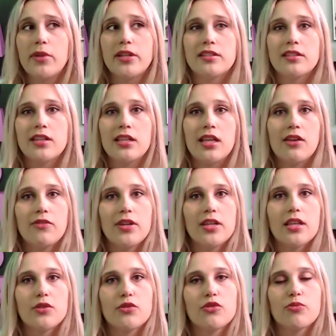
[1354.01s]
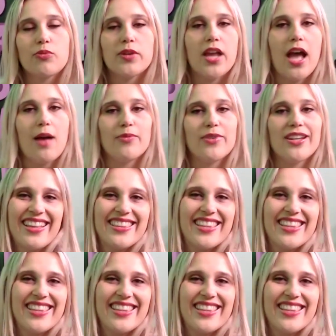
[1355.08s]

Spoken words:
but c'est la vie, that's what's been happening.